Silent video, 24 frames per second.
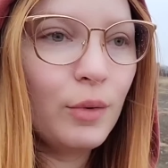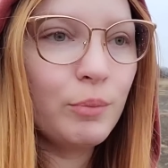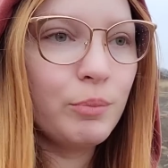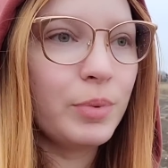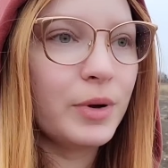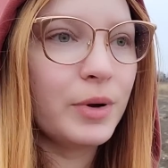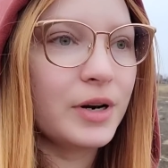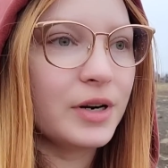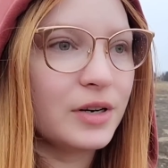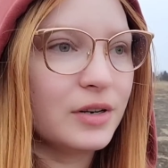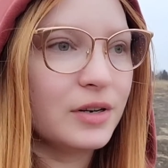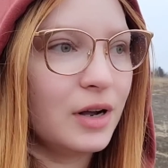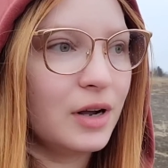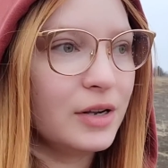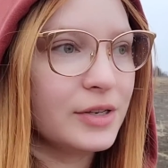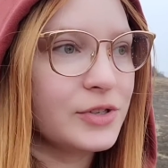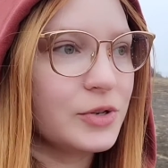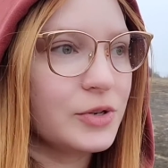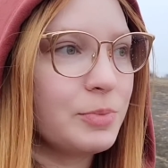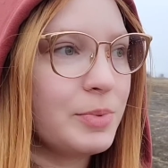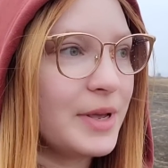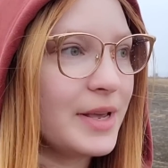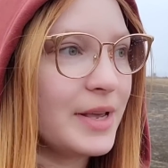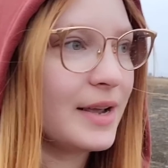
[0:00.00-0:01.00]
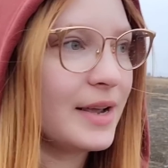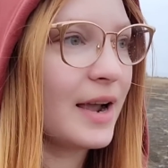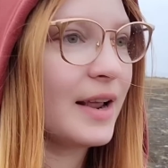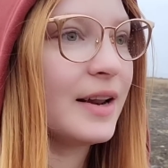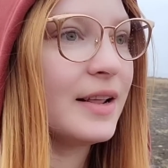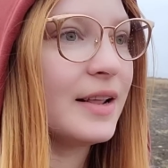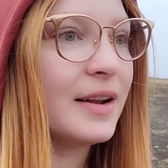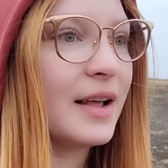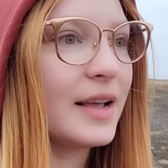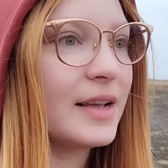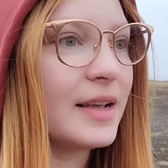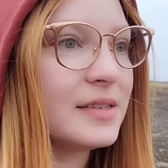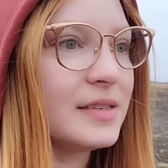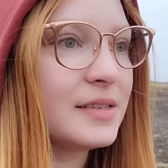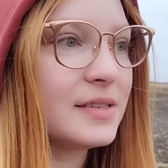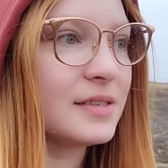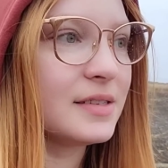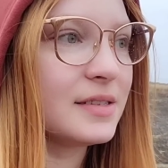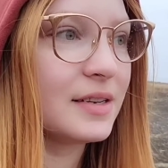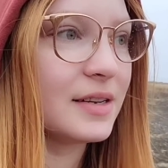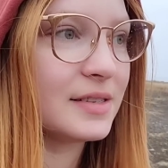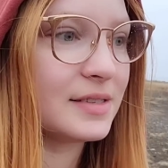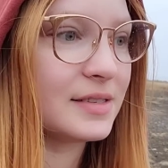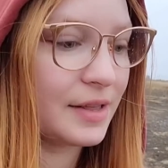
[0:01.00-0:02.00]
But it'll also be kind of
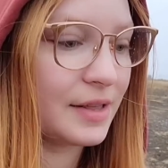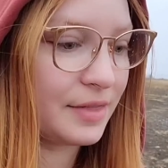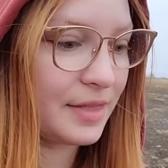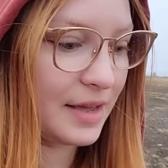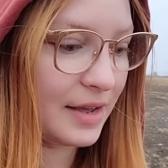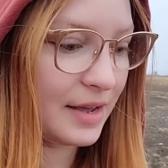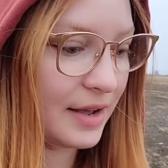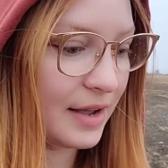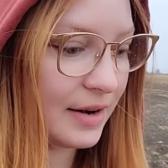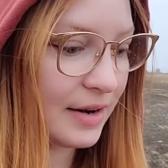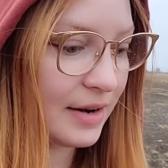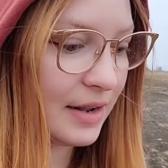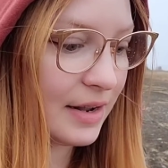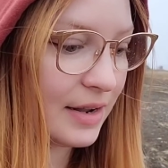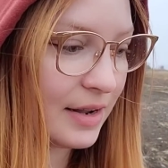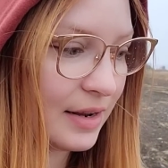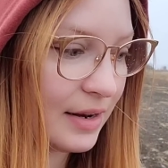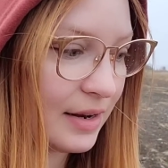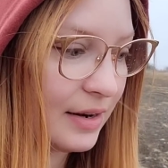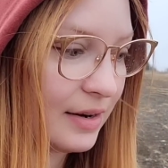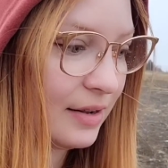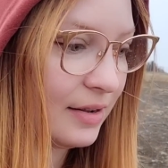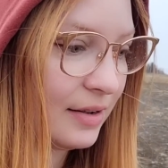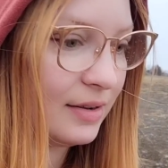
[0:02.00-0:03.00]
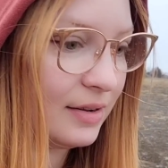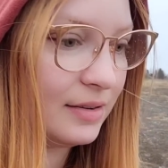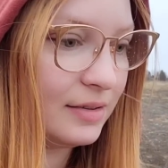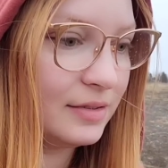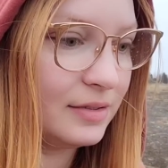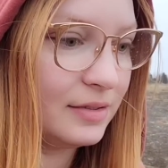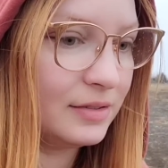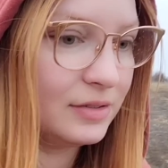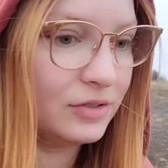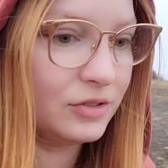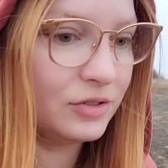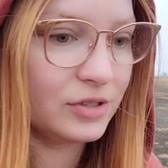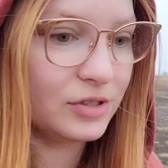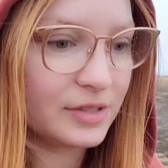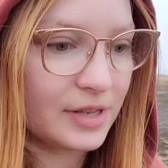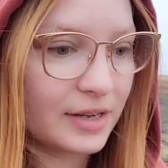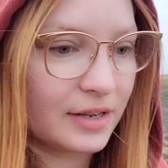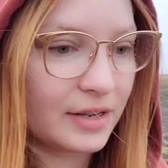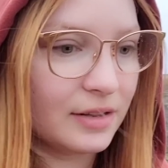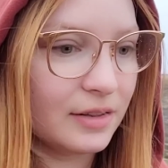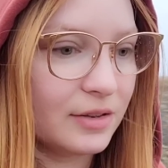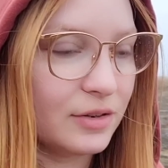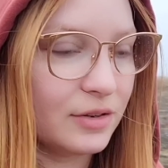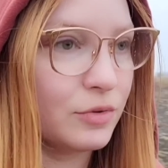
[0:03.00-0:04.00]
nice because I think I need just
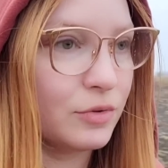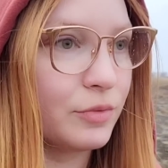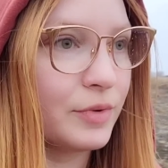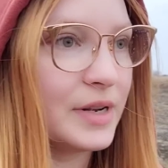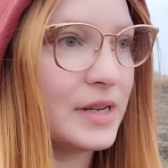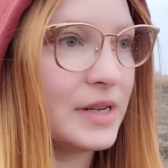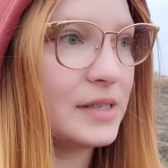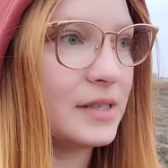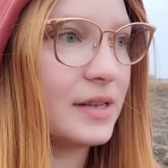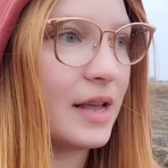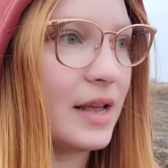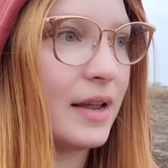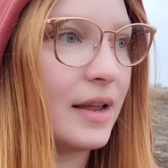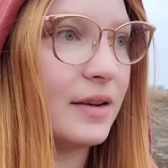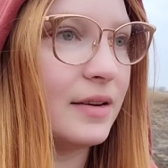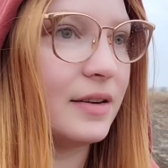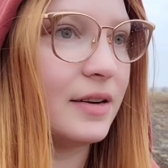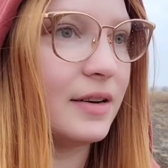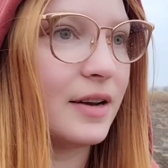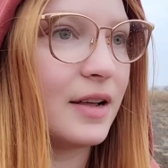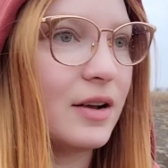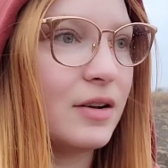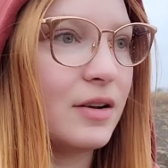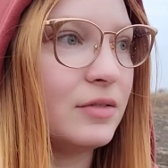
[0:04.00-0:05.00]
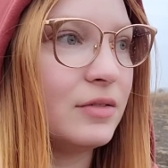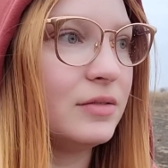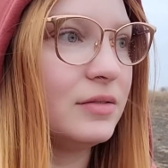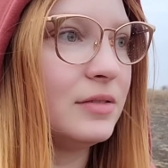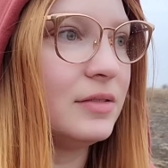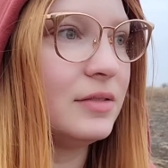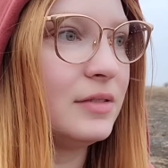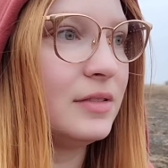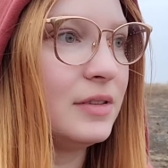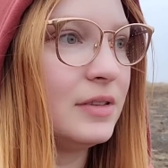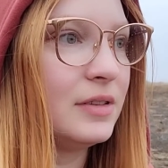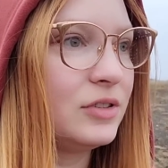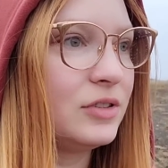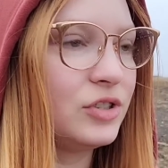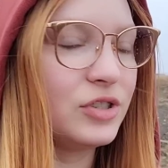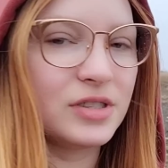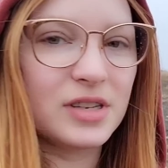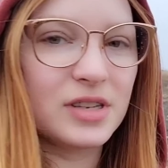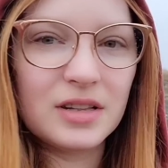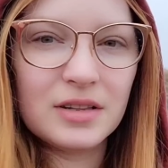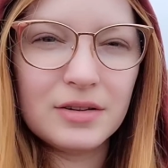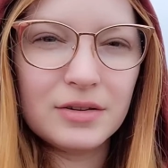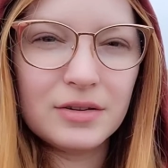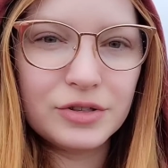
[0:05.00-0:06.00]
like a little reset, you know, just
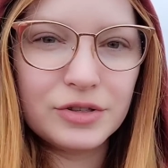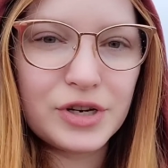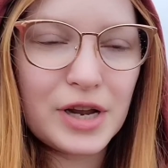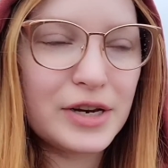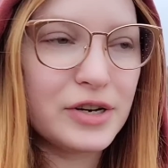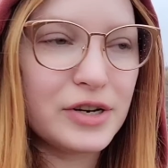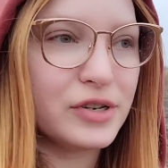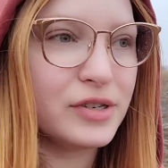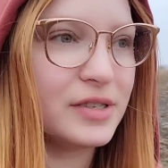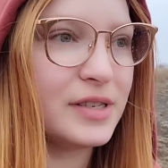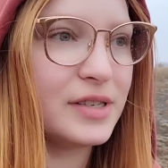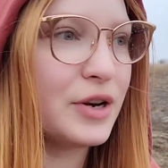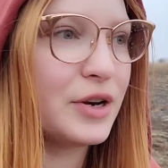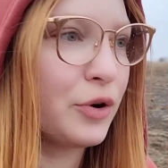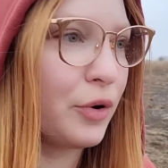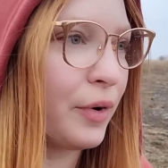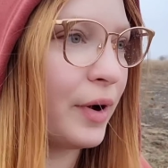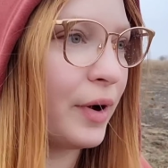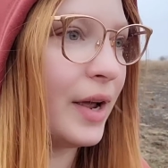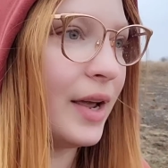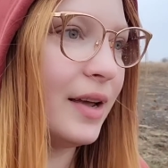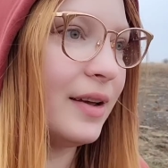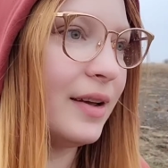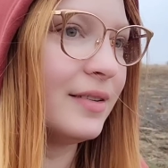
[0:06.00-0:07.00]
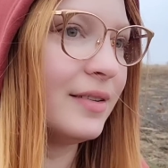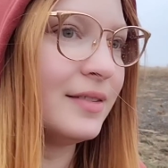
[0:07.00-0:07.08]
a little change of scenery.